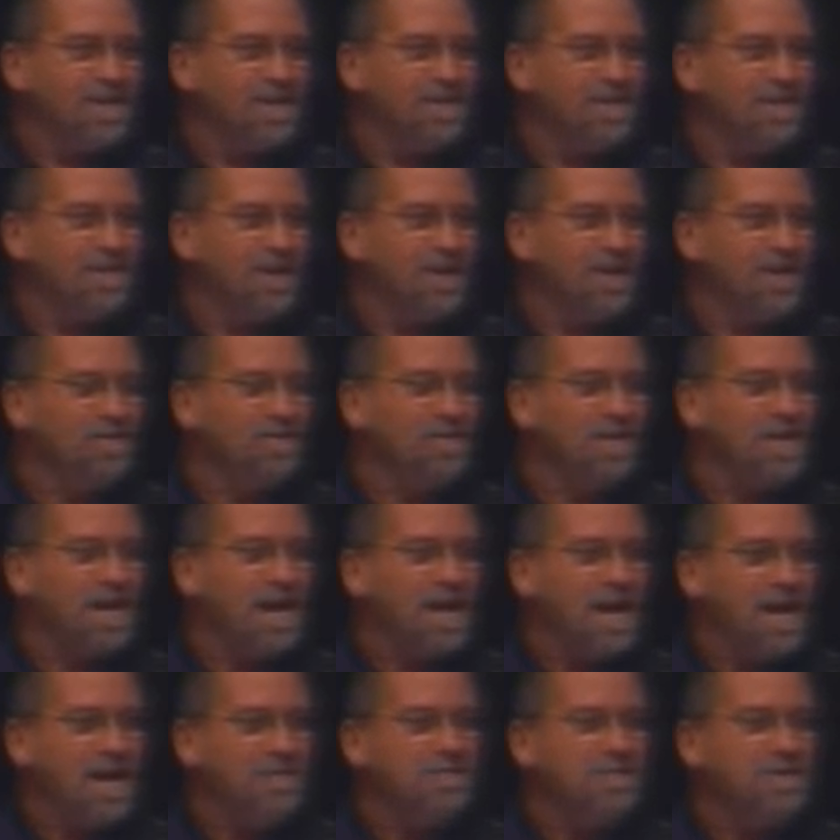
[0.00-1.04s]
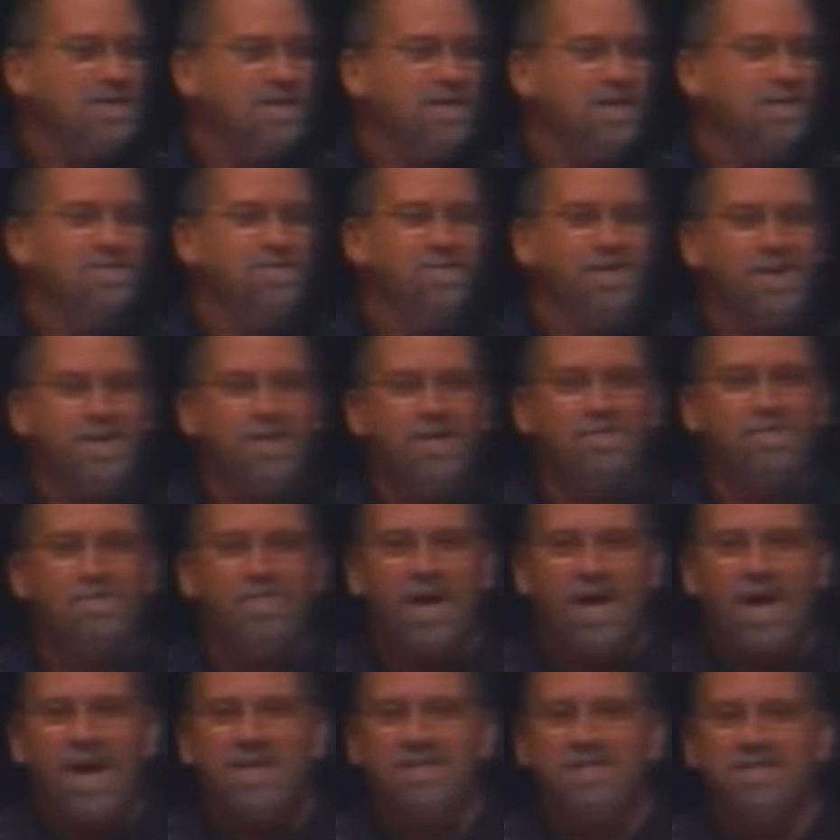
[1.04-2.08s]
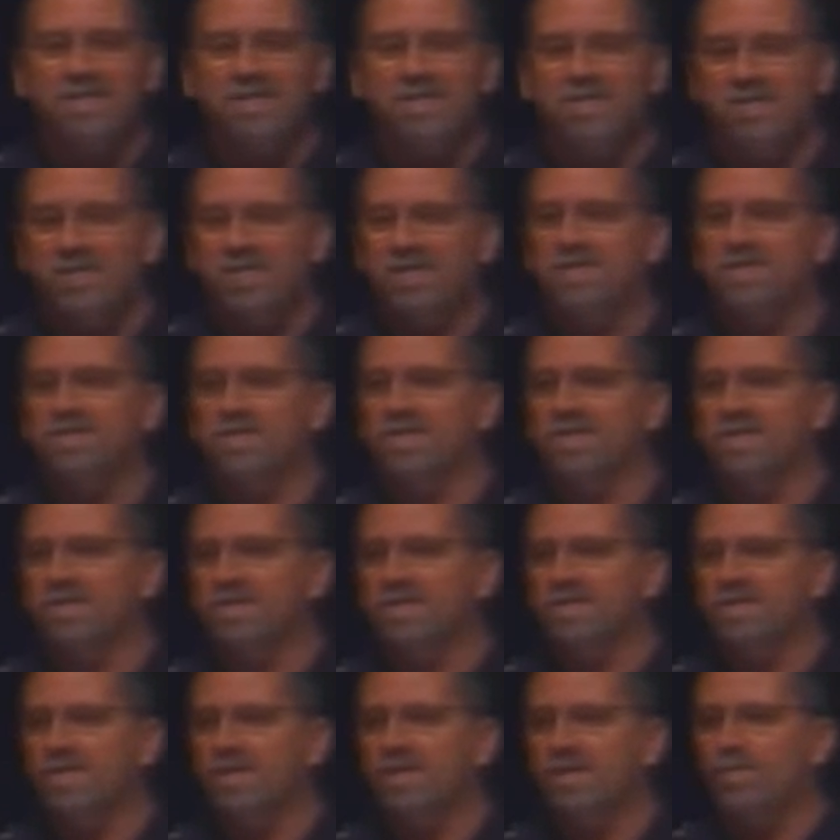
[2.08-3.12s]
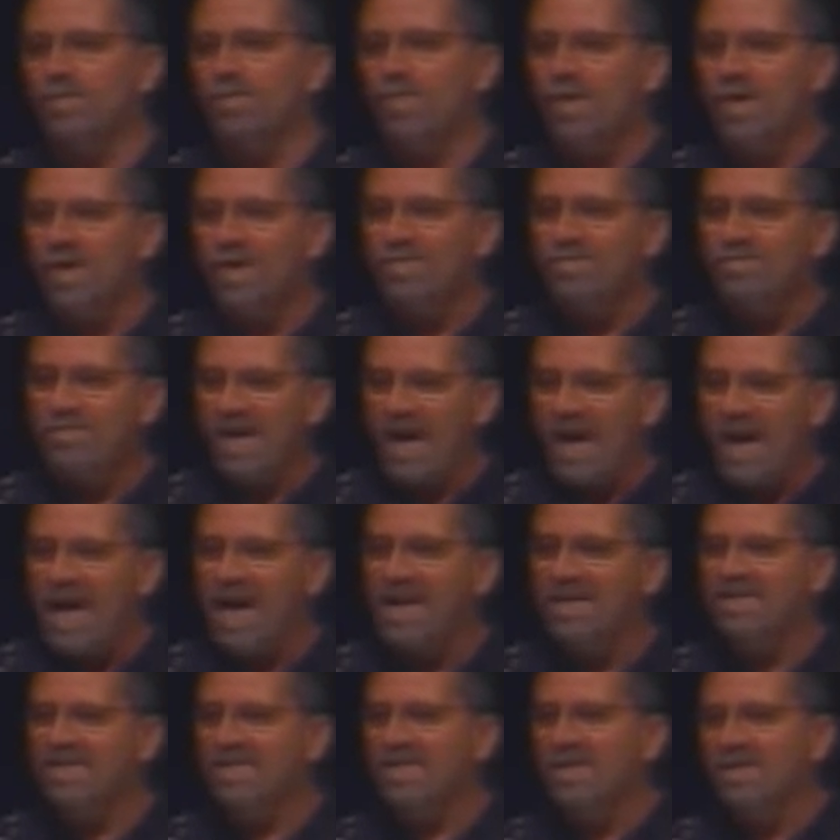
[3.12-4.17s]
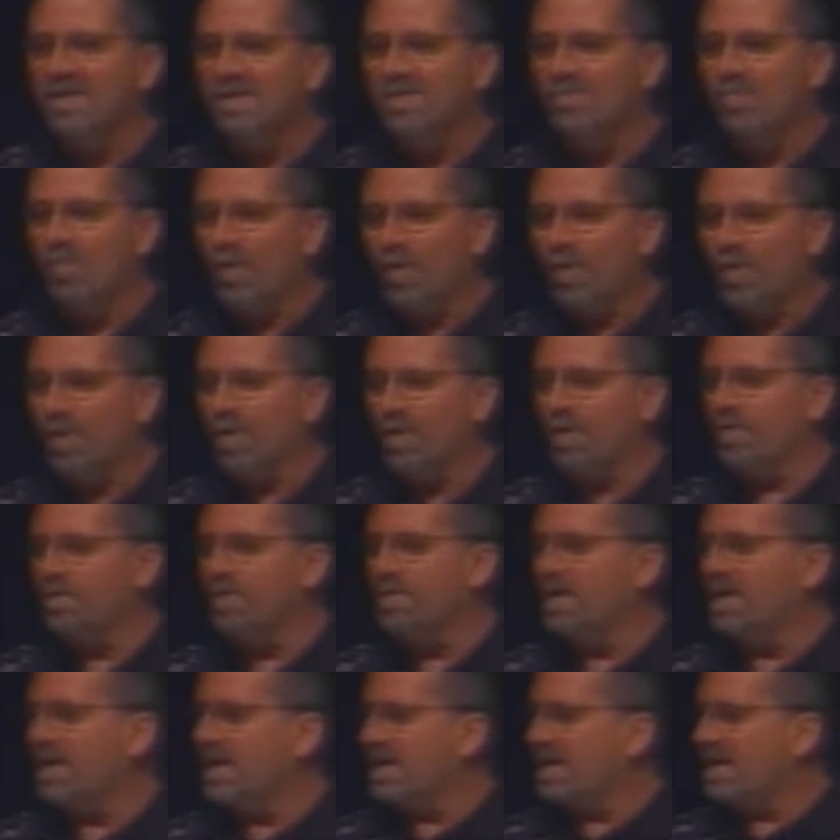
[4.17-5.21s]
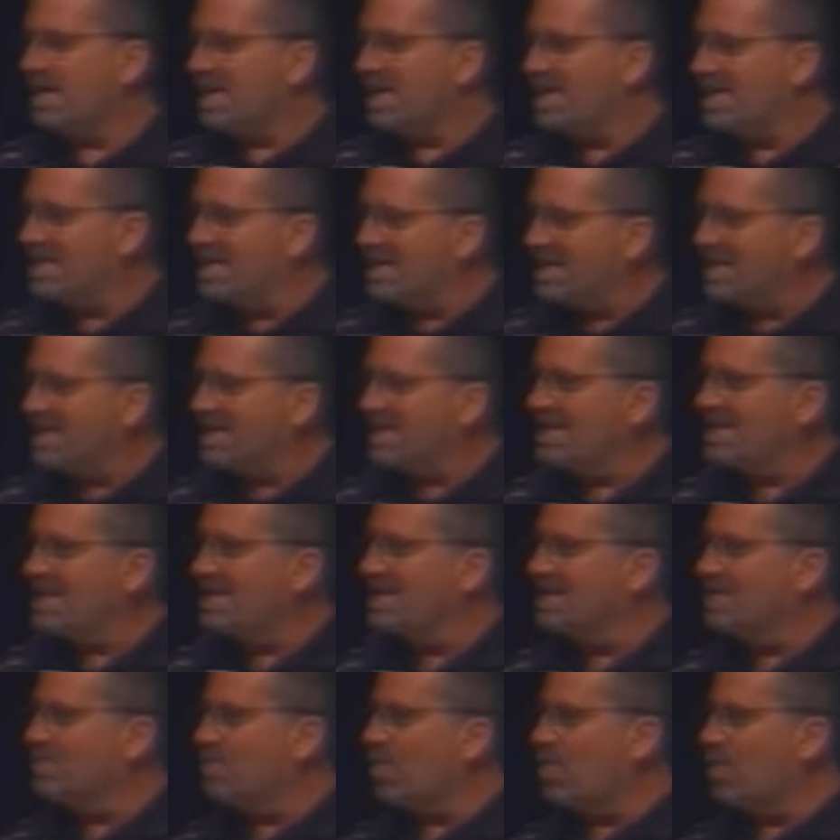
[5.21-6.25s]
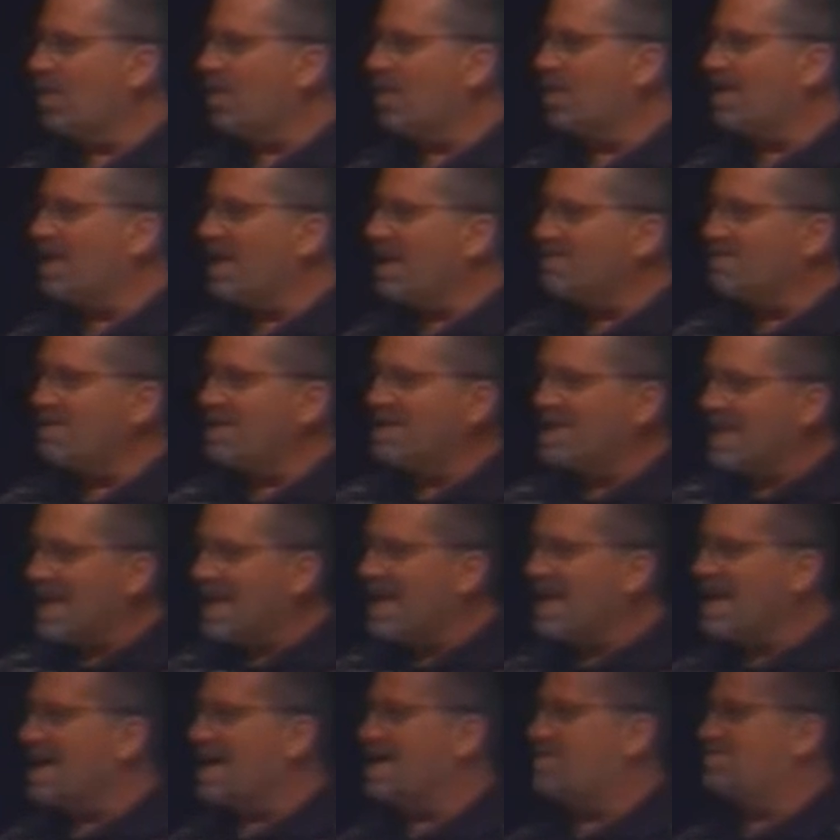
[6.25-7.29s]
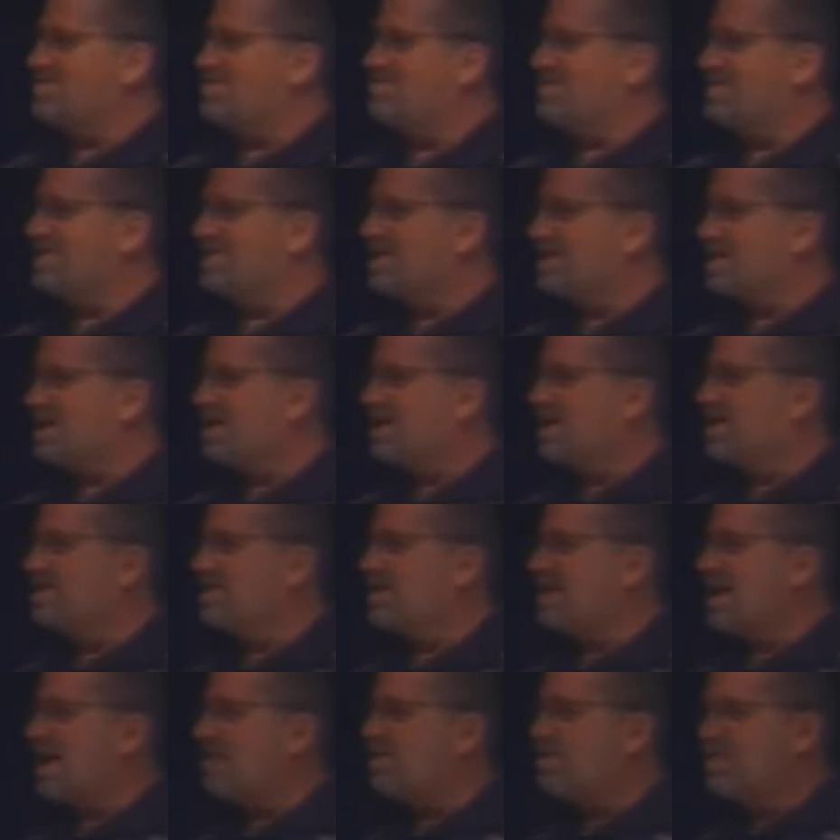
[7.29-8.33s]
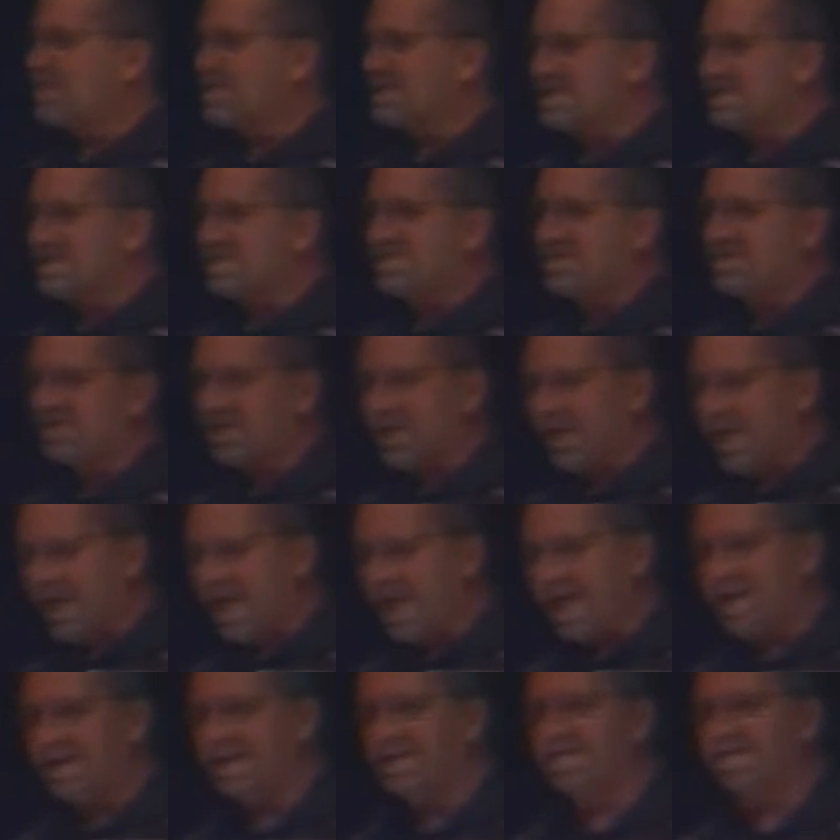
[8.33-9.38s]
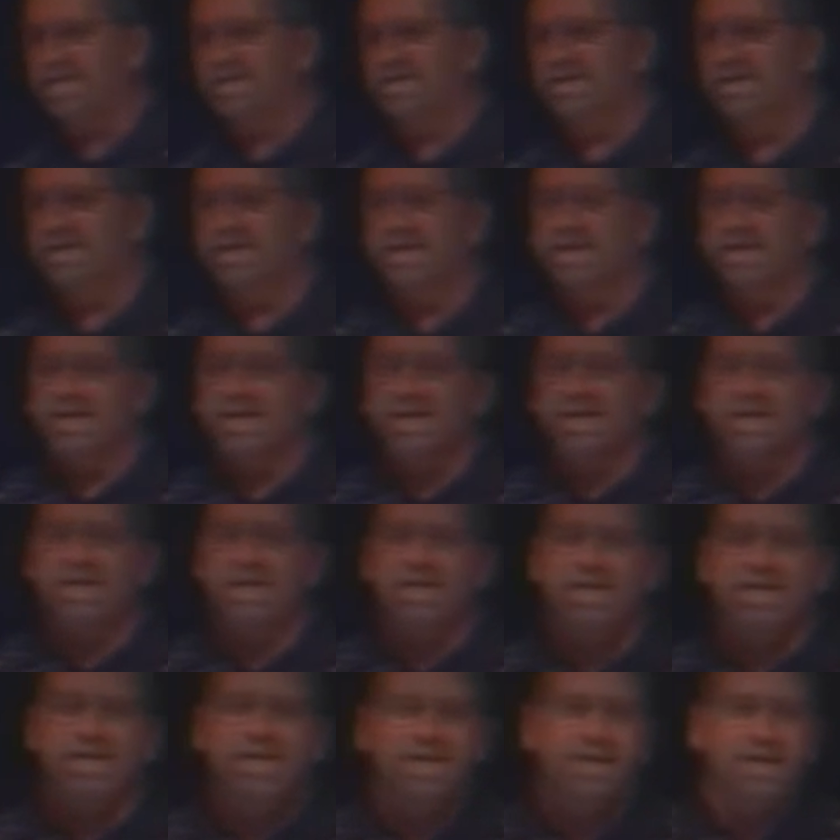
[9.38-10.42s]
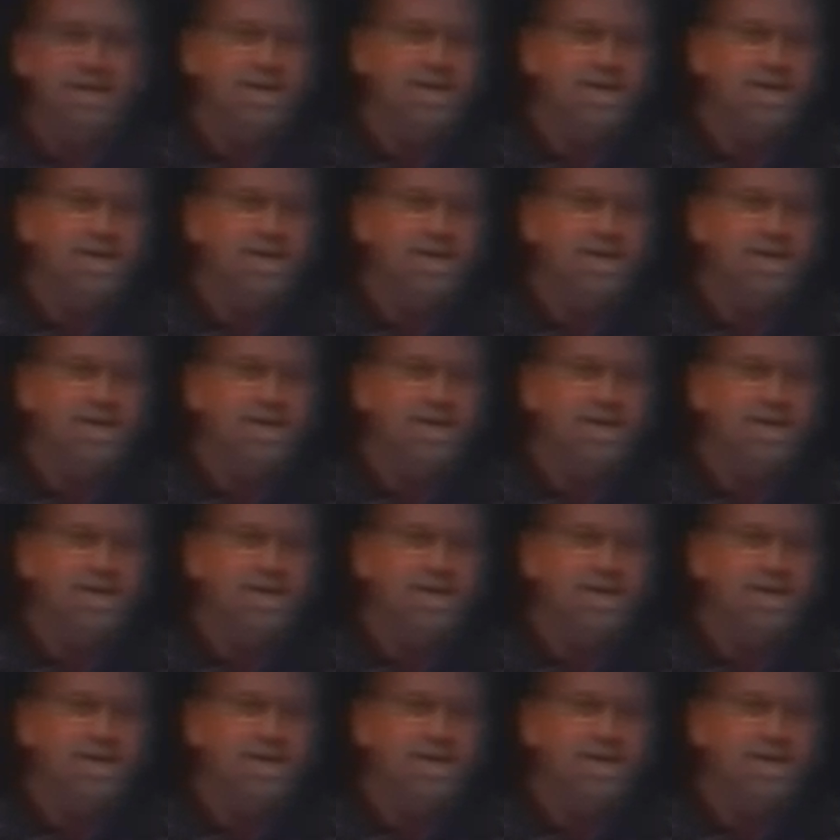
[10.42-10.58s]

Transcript: You know, that I have to keep running back to Jesus and run back to His Word and get into His Word every time. You know that I want to get slack and and